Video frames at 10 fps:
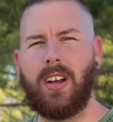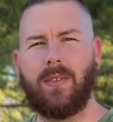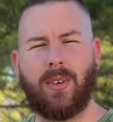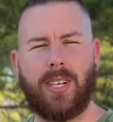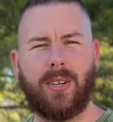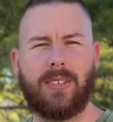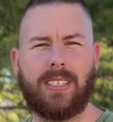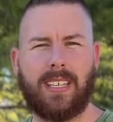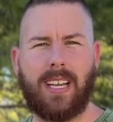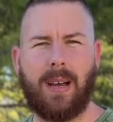for years
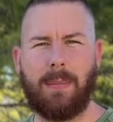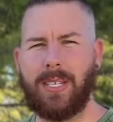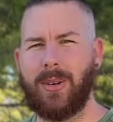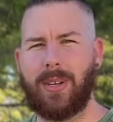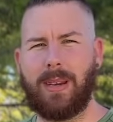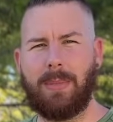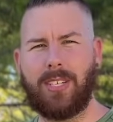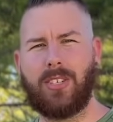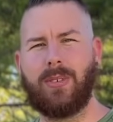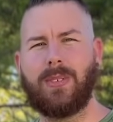to come and don't get
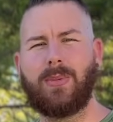much use?